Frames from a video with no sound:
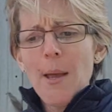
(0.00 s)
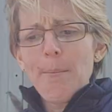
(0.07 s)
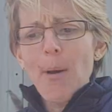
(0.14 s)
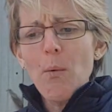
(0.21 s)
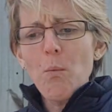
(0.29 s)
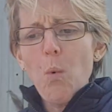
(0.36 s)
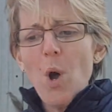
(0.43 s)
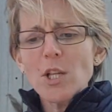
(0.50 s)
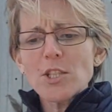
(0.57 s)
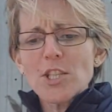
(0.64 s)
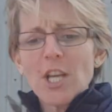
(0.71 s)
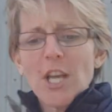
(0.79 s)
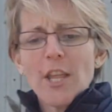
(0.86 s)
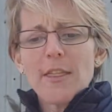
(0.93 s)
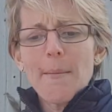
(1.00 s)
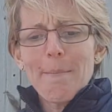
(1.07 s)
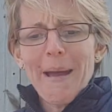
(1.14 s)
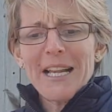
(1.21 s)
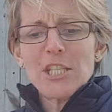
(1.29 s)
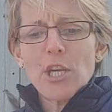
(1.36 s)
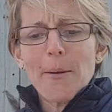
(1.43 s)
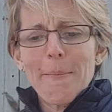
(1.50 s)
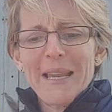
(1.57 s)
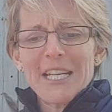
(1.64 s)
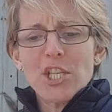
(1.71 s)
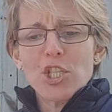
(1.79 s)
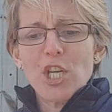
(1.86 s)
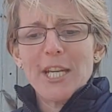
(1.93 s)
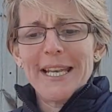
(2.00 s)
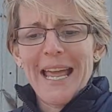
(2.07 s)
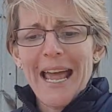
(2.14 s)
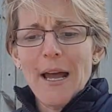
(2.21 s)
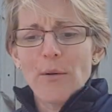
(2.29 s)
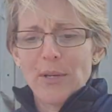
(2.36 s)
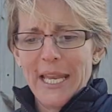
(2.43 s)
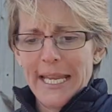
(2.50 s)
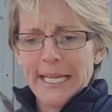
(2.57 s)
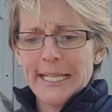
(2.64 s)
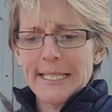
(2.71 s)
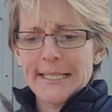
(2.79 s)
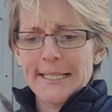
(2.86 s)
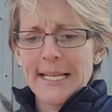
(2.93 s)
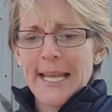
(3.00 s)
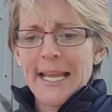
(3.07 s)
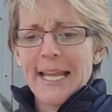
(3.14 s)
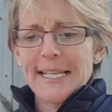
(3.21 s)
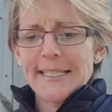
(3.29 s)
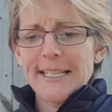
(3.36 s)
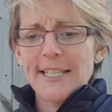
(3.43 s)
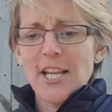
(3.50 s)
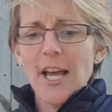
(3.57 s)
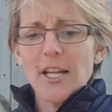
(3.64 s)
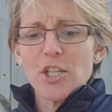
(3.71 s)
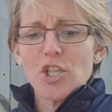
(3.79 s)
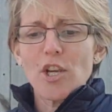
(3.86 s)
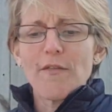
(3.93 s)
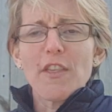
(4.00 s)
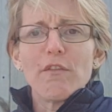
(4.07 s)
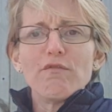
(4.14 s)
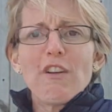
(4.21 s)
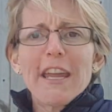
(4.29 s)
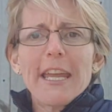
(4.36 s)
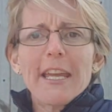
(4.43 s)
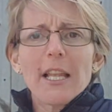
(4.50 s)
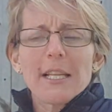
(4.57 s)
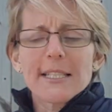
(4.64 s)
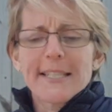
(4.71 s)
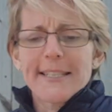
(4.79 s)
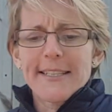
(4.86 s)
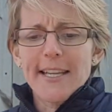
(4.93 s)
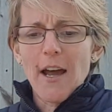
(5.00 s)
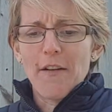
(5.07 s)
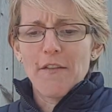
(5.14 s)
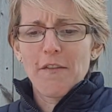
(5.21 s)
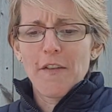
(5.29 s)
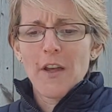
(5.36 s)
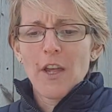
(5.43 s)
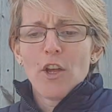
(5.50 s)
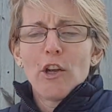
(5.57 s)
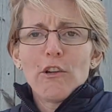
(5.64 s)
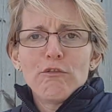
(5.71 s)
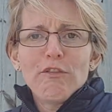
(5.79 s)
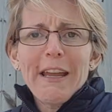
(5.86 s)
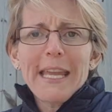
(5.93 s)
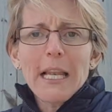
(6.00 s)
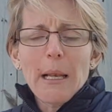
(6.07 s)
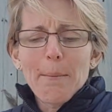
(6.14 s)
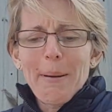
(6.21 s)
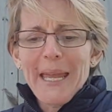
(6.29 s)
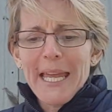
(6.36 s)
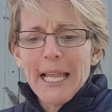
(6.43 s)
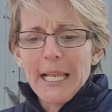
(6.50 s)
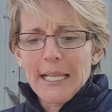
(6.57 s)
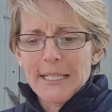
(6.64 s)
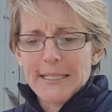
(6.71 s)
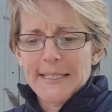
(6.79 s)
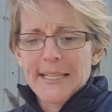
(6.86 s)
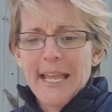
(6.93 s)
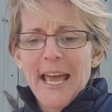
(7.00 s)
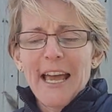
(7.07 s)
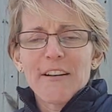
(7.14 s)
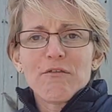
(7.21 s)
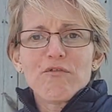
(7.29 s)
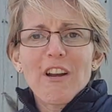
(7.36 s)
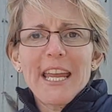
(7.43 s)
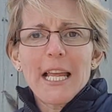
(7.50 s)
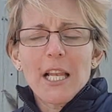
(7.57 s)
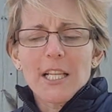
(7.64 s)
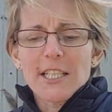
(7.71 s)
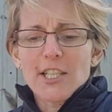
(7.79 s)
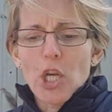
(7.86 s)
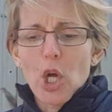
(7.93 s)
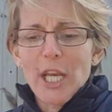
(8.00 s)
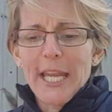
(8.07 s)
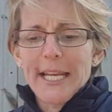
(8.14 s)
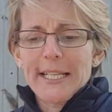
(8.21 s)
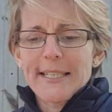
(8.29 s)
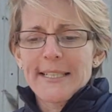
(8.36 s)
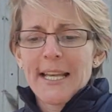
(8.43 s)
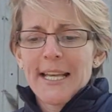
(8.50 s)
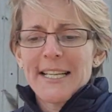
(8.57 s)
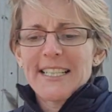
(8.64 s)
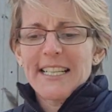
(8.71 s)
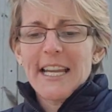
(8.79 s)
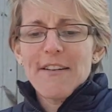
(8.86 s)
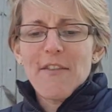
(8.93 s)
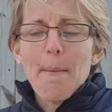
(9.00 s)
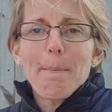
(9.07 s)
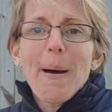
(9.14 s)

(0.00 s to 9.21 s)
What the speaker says: But what the magic mixture now needs is a touch of the real stuff, real pills and real tonics to give it